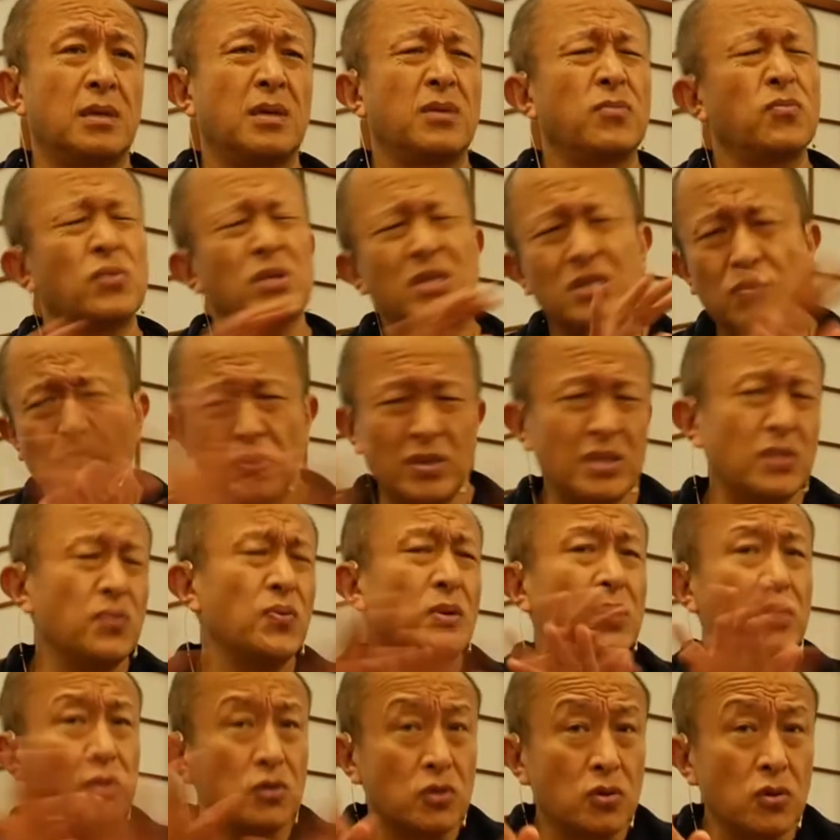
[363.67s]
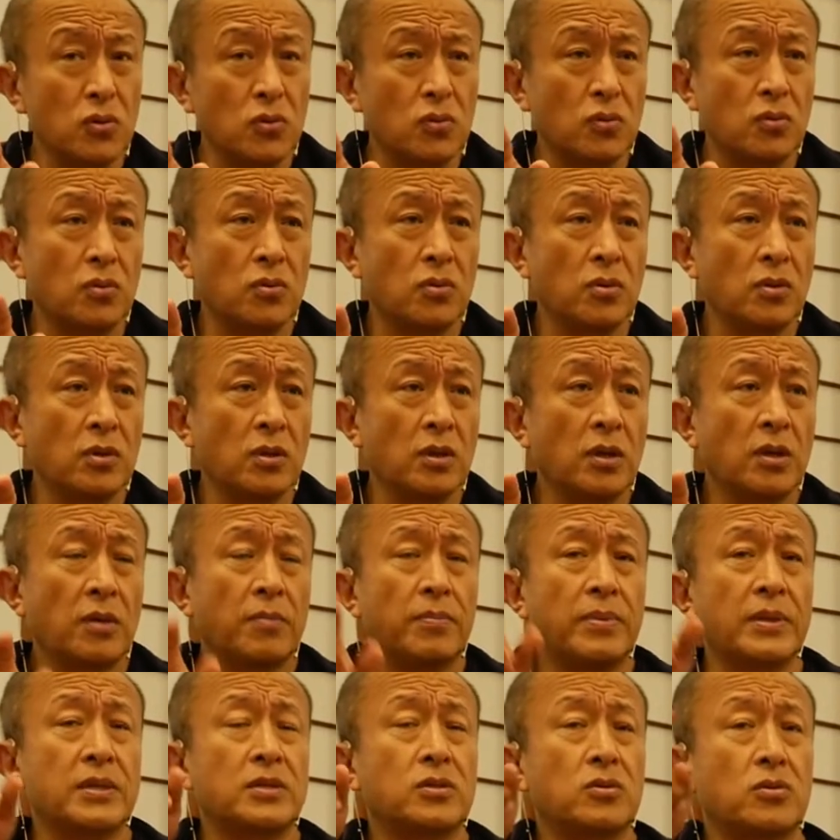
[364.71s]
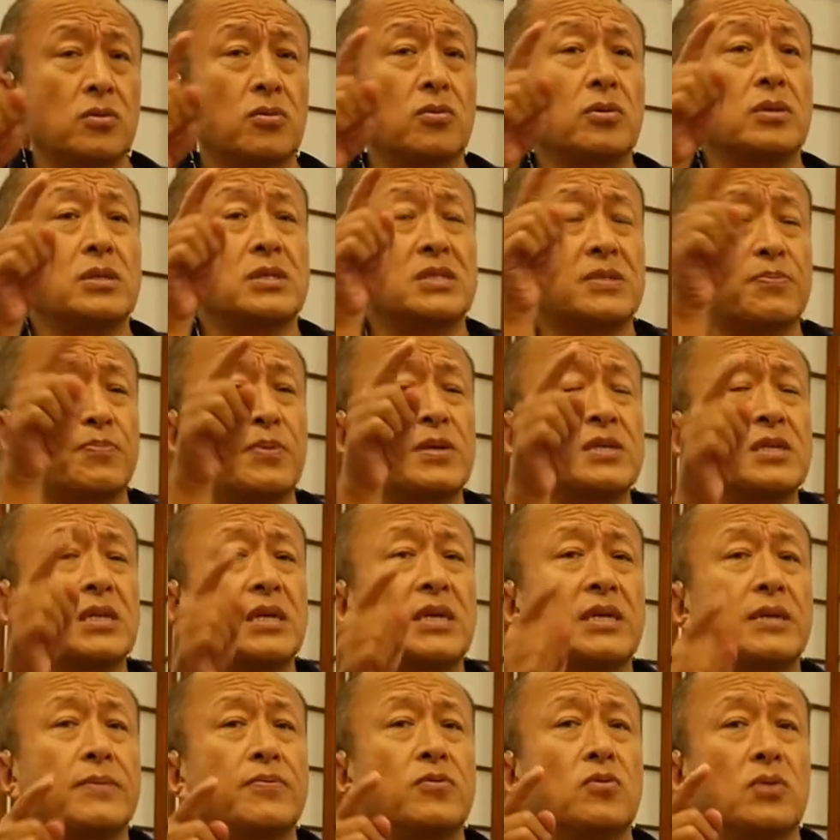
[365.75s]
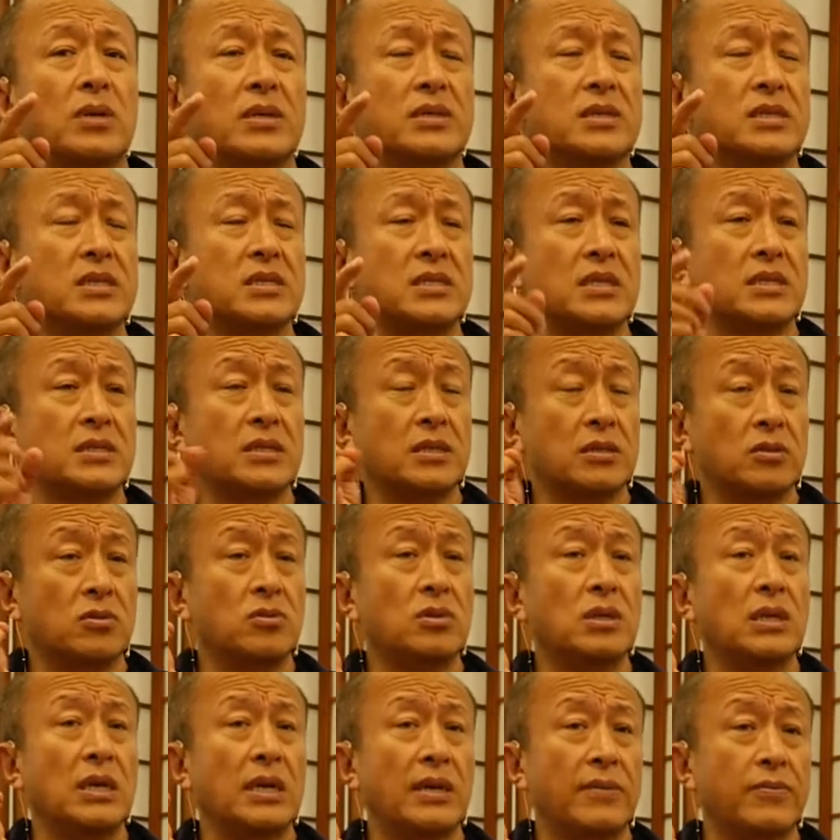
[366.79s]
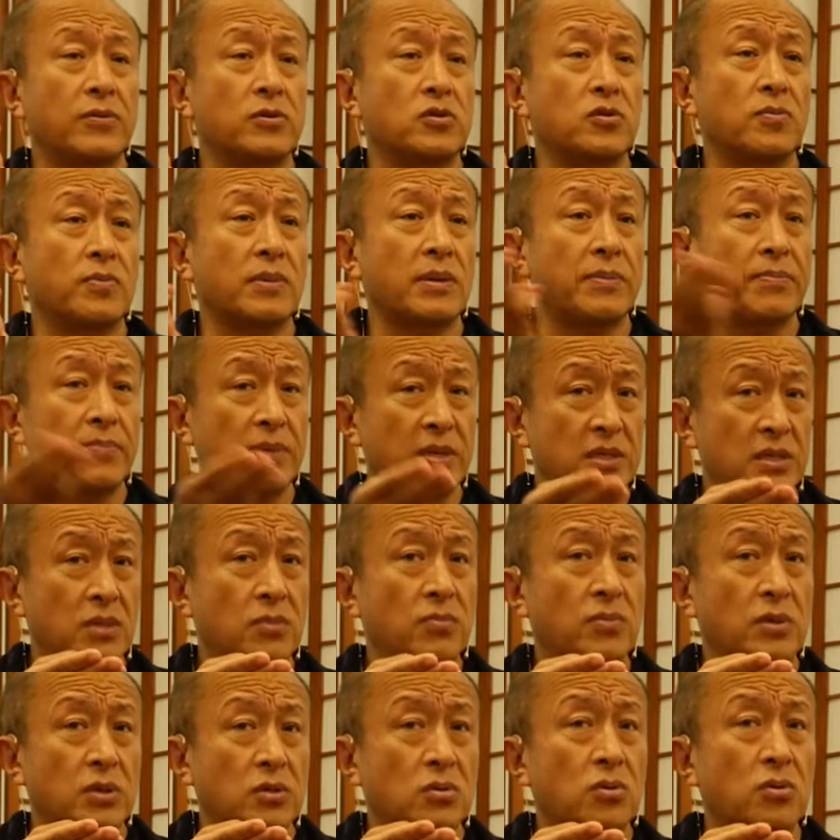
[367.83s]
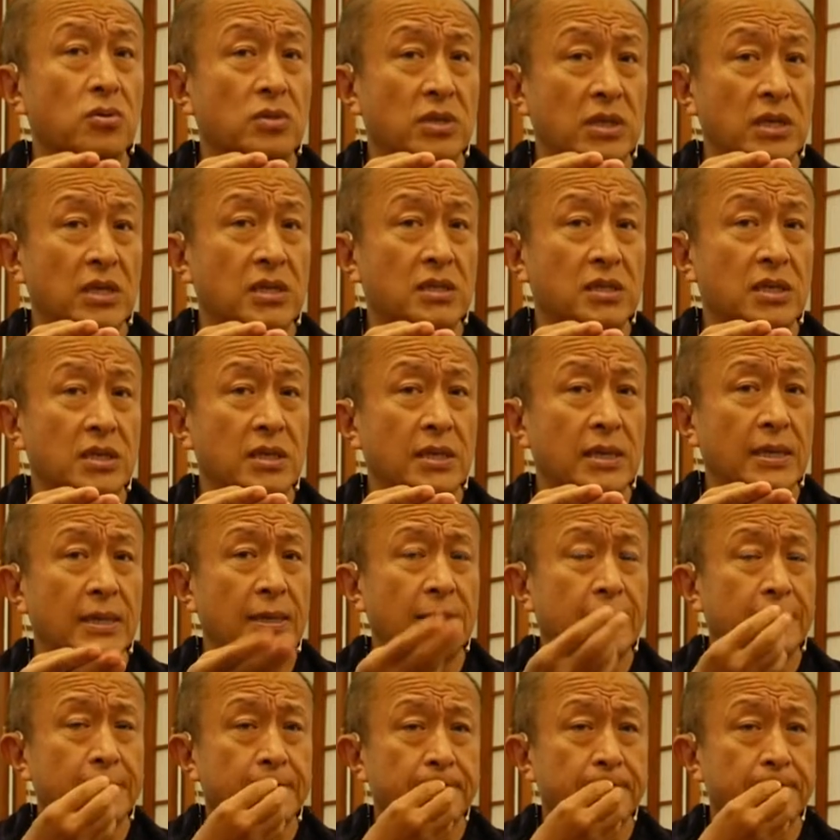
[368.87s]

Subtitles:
which will do, but especially if you understand the 3 levels of compassion we talked yesterday.